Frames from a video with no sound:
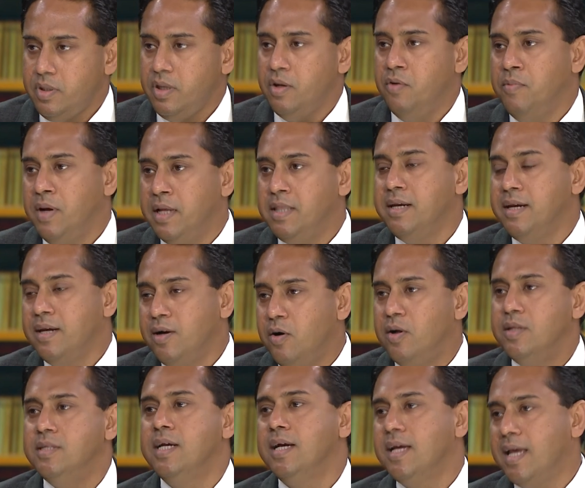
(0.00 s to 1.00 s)
where the
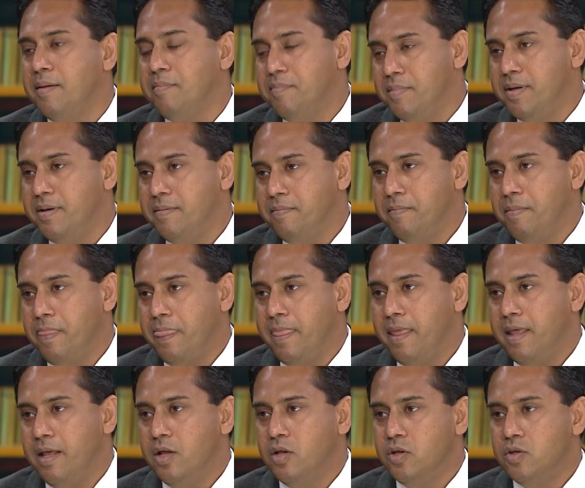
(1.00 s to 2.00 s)
records are kept.
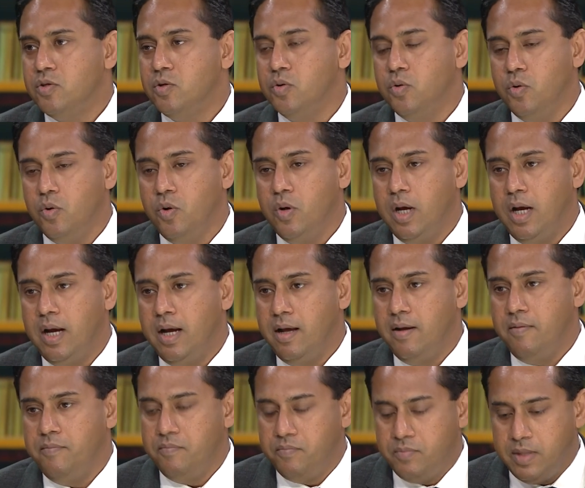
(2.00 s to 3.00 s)
So
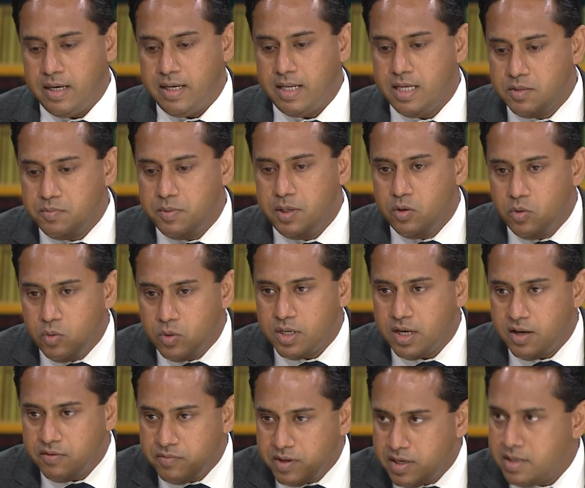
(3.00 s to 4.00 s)
that is being looked
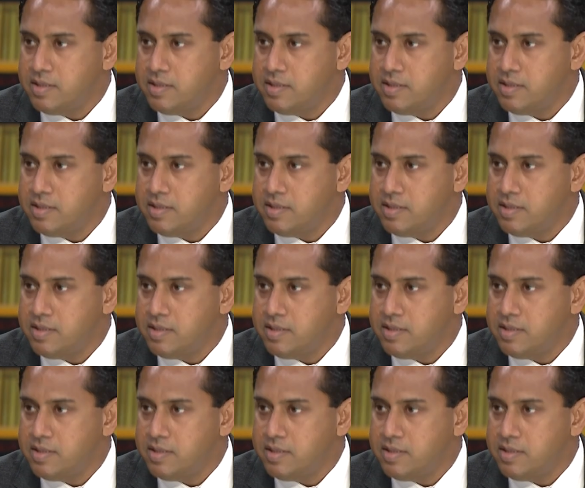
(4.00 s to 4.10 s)
at very